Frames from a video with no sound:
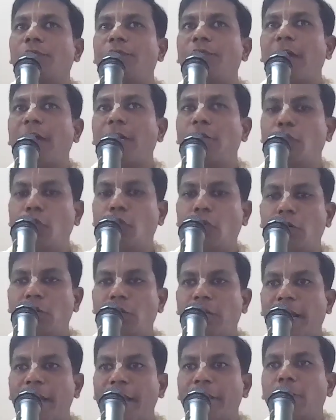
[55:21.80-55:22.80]
So when you
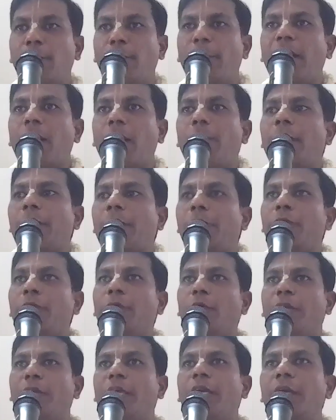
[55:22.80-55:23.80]
try to become a
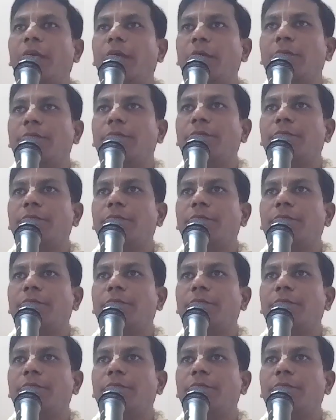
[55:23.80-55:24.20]
devotee,